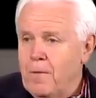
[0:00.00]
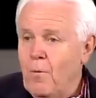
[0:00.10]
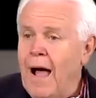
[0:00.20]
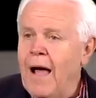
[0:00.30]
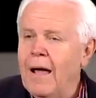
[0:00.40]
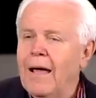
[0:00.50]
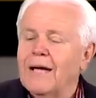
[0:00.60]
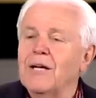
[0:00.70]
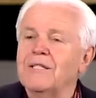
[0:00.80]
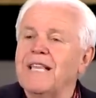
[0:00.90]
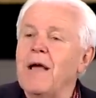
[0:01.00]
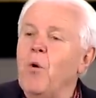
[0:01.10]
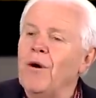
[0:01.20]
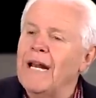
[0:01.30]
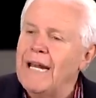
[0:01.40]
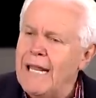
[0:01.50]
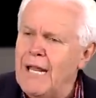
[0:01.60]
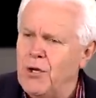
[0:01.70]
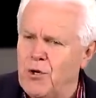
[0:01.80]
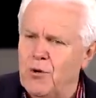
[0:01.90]
Why? Because they want to
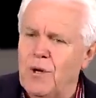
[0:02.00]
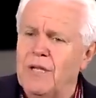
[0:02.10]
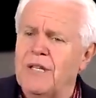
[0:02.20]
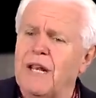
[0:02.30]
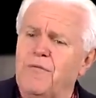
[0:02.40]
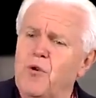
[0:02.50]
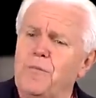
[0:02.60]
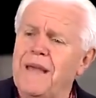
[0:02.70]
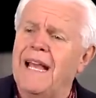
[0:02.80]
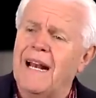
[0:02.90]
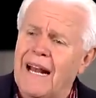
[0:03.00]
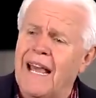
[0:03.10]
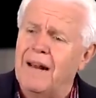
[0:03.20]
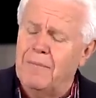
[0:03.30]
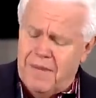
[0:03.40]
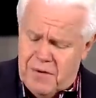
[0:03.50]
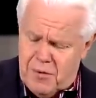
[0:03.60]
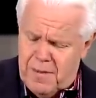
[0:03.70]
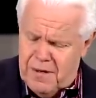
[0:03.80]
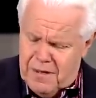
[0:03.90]
lead you instead of you being led by the
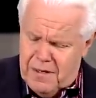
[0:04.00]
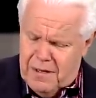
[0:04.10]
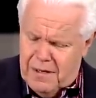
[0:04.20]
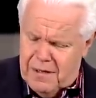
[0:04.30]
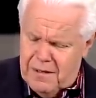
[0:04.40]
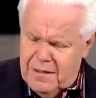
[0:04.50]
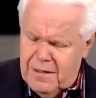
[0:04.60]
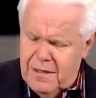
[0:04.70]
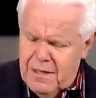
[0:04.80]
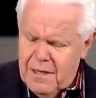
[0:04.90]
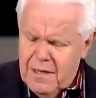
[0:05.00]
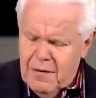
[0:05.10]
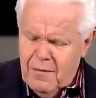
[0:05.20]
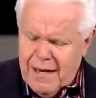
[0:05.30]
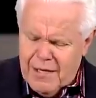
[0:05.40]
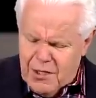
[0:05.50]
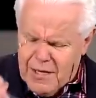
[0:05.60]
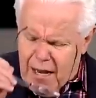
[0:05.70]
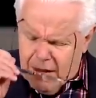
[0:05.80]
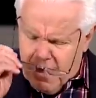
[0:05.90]
Spirit of God. Write this
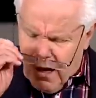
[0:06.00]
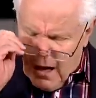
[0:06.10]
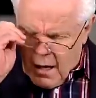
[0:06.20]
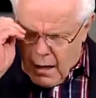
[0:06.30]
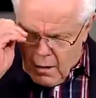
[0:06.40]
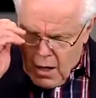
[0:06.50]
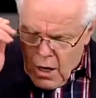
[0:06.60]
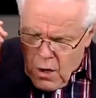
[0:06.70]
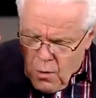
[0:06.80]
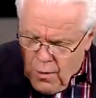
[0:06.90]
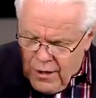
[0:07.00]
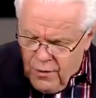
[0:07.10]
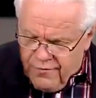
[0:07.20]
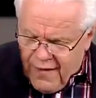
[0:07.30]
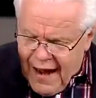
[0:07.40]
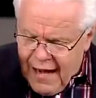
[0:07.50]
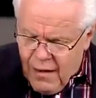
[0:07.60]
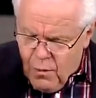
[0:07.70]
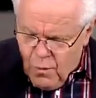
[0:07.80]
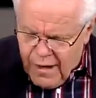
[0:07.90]
down. God,
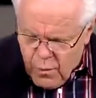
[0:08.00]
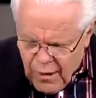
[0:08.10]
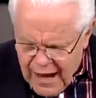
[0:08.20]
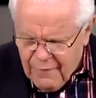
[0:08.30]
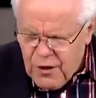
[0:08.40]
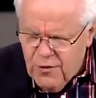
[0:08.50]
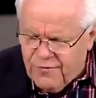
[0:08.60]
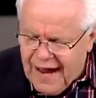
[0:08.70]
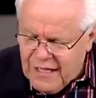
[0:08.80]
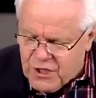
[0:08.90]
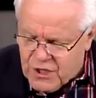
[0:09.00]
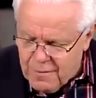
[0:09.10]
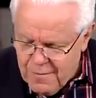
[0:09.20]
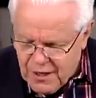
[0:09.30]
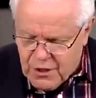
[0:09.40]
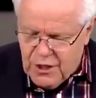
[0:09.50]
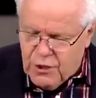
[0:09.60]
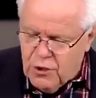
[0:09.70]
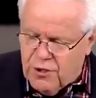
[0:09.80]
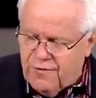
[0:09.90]
whenever you find
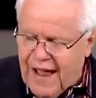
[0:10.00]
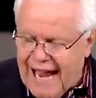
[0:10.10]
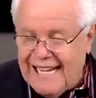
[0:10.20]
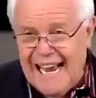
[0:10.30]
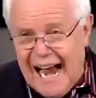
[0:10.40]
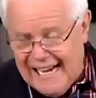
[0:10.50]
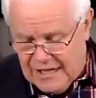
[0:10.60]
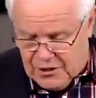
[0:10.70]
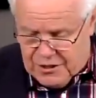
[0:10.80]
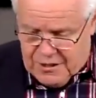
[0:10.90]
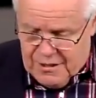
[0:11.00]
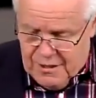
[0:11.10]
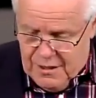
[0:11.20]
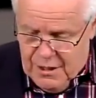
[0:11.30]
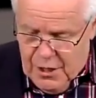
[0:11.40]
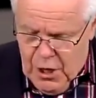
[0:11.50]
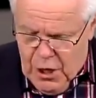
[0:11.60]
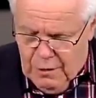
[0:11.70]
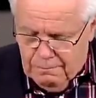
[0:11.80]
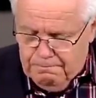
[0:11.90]
submission to divine guidance,
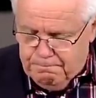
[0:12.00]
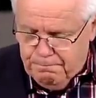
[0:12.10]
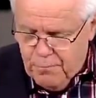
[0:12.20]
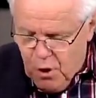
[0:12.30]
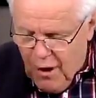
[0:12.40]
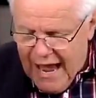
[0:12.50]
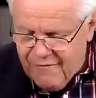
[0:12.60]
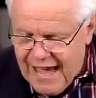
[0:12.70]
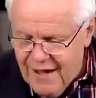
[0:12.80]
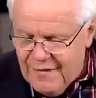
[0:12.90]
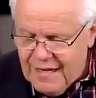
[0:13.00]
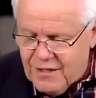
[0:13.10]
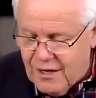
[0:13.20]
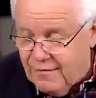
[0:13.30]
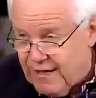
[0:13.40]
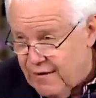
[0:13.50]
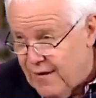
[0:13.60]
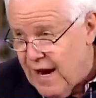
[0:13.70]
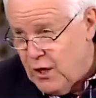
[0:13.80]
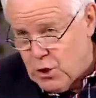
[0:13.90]
you have evidence of a
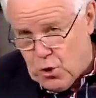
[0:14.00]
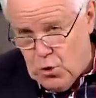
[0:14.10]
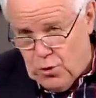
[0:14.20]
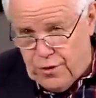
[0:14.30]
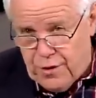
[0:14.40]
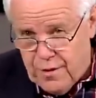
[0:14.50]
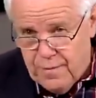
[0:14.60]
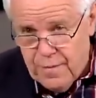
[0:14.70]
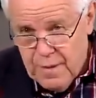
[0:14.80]
divine truth.